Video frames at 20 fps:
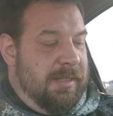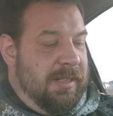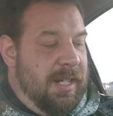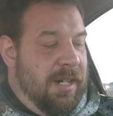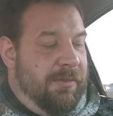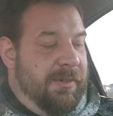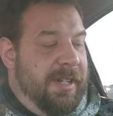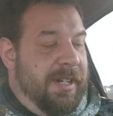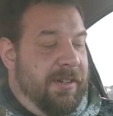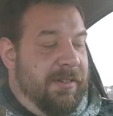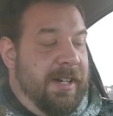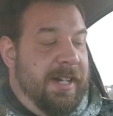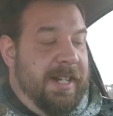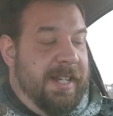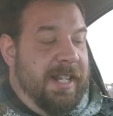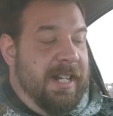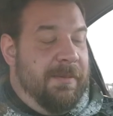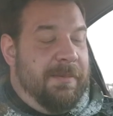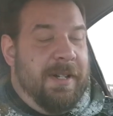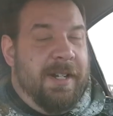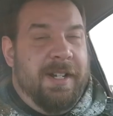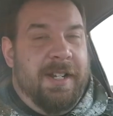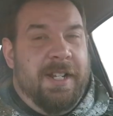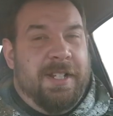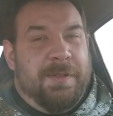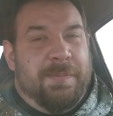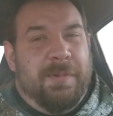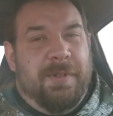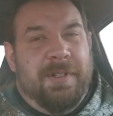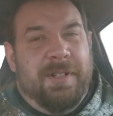I'll reiterate again, I'm not an
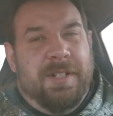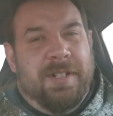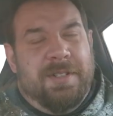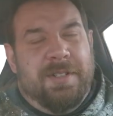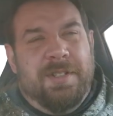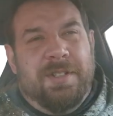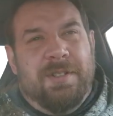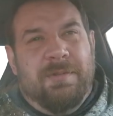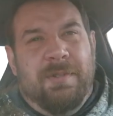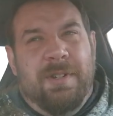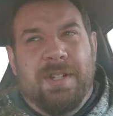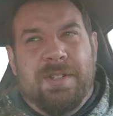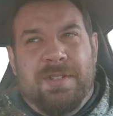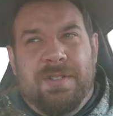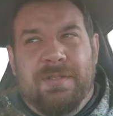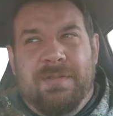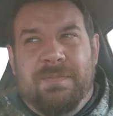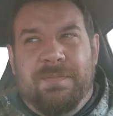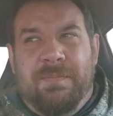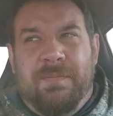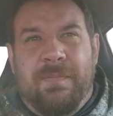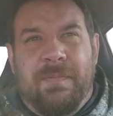expert in this situation.